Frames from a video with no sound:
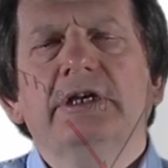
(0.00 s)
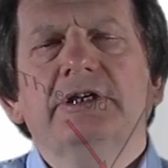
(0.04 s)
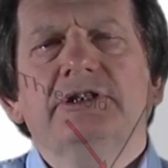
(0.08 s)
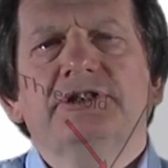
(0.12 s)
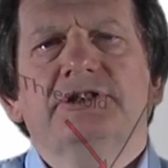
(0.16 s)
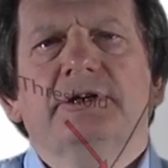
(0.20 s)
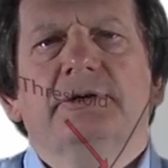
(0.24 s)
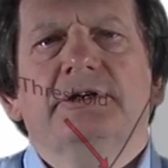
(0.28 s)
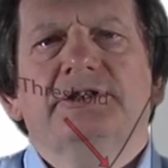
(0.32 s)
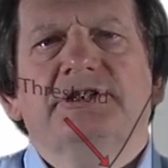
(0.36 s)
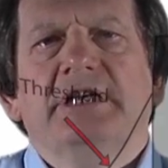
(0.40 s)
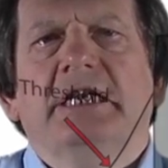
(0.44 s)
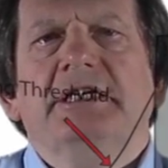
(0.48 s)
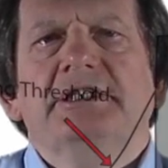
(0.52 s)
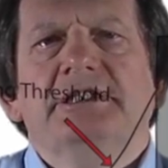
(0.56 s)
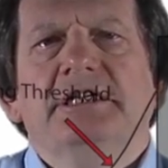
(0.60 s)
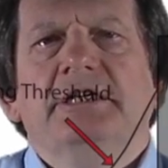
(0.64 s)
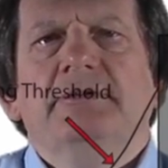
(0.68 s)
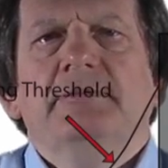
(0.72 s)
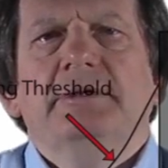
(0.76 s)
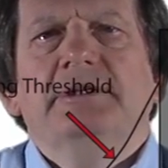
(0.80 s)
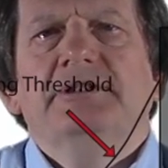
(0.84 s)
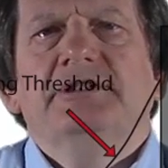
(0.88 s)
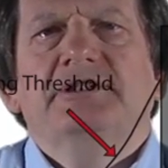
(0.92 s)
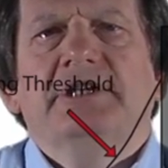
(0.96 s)
So
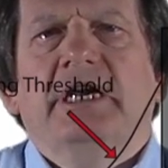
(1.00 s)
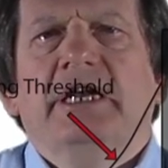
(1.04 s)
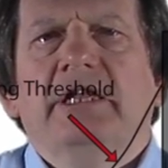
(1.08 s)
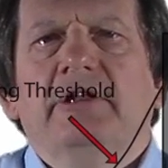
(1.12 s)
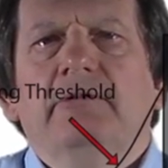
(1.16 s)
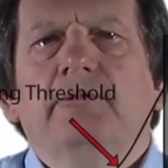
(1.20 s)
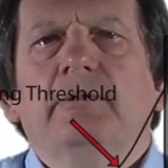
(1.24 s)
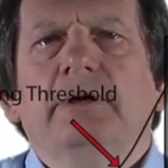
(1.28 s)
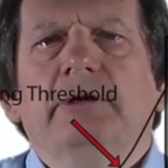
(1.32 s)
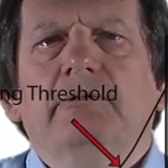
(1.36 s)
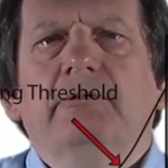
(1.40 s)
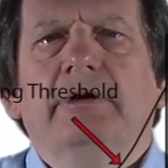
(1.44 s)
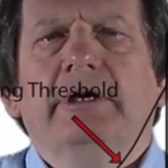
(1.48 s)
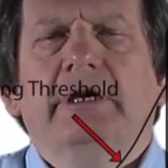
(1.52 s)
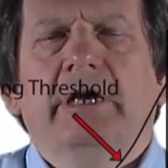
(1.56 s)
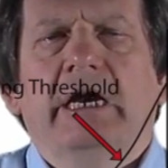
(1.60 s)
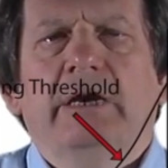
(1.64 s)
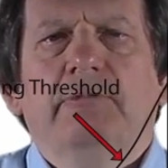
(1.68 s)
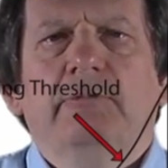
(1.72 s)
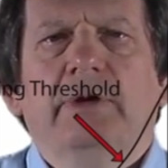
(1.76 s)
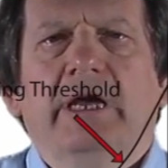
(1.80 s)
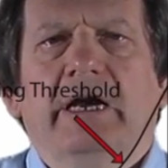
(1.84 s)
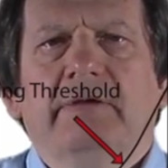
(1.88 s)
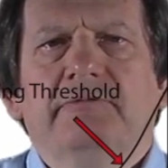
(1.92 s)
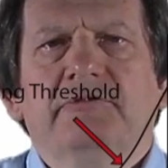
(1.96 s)
essentially we can say that
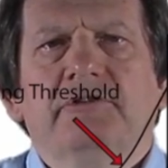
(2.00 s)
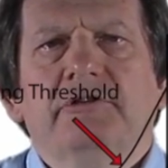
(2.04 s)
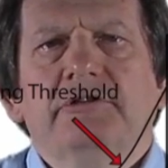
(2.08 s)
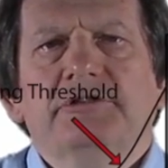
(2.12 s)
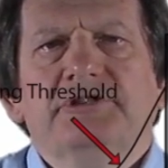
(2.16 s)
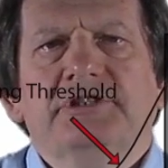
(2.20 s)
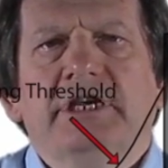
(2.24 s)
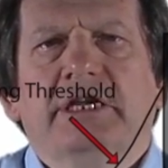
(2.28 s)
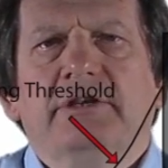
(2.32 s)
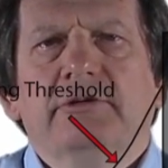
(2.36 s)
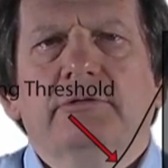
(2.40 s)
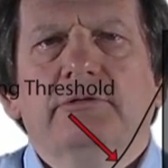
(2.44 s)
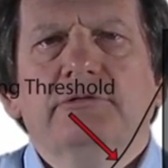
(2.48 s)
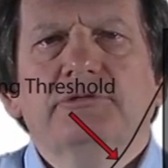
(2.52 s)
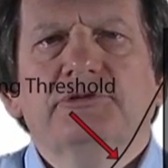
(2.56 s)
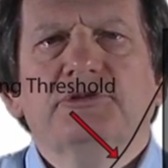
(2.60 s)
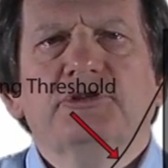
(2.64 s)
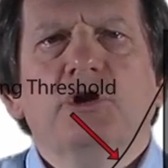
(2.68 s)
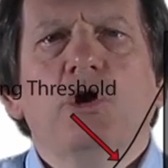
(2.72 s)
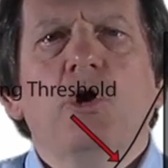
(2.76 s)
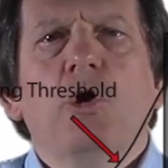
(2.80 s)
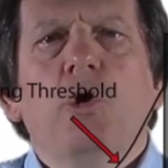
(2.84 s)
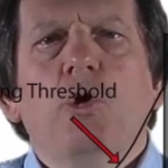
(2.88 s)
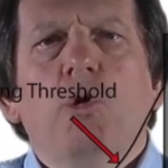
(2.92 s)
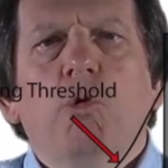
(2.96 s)
we have two signals.